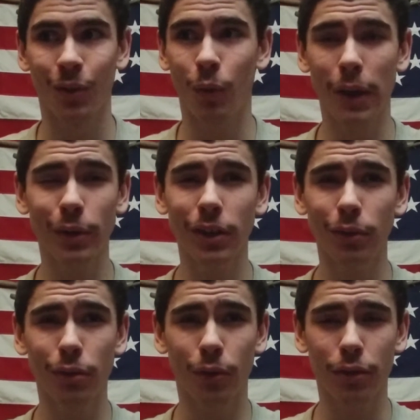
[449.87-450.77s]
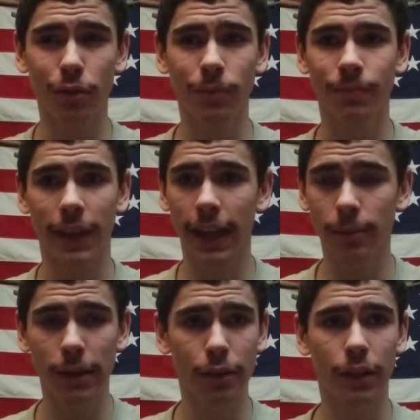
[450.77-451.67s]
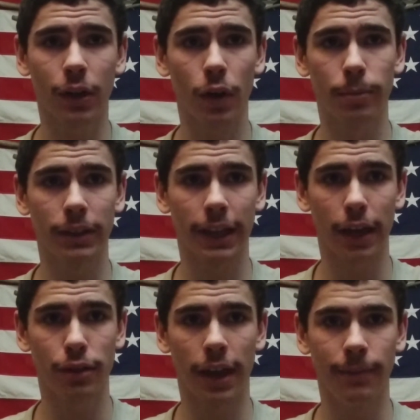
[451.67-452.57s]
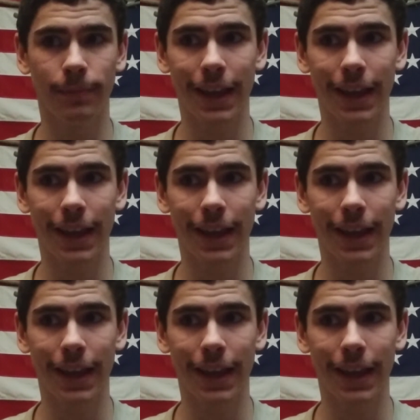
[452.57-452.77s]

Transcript: Why wouldn't you use a crystal? It can be easily corrupted, like I said.